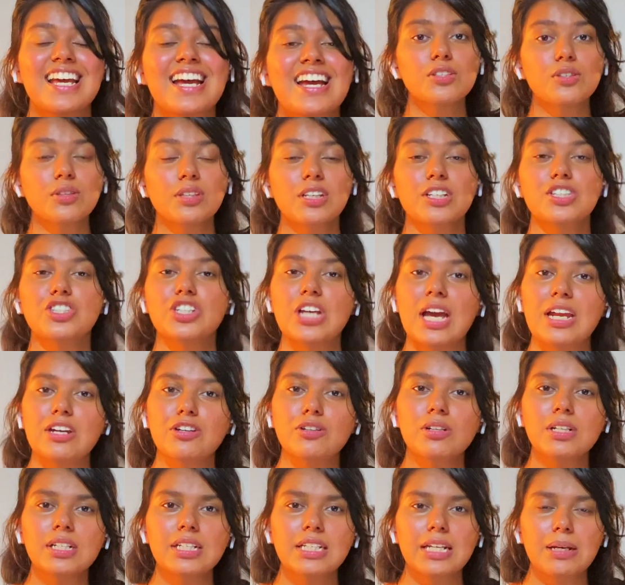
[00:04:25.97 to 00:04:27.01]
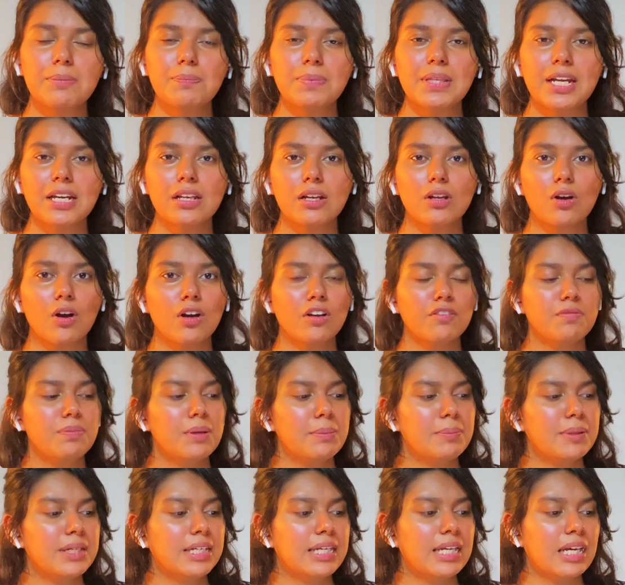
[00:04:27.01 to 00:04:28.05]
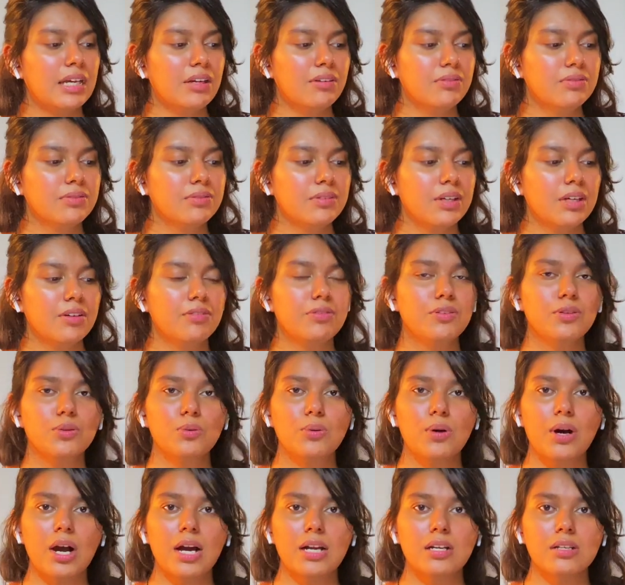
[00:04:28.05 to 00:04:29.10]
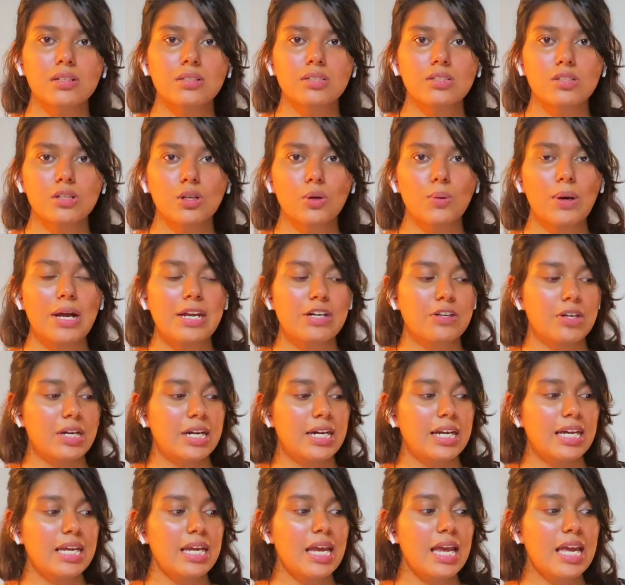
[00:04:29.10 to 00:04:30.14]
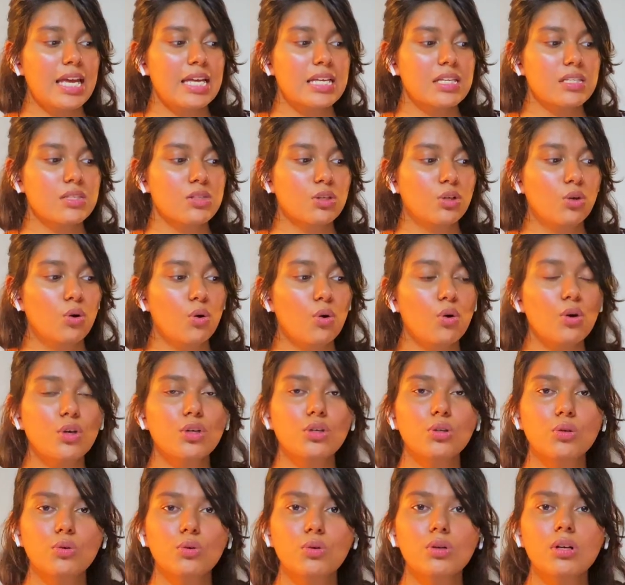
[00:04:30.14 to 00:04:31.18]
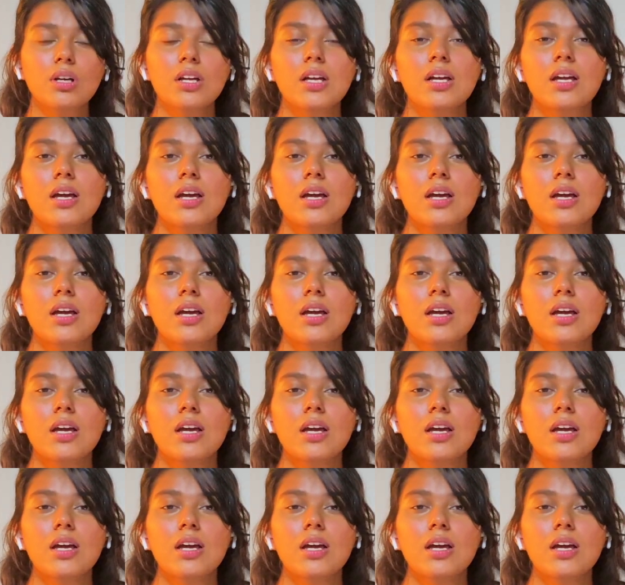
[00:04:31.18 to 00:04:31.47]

So the general tip that a lot of people give if you are slow at reading is go to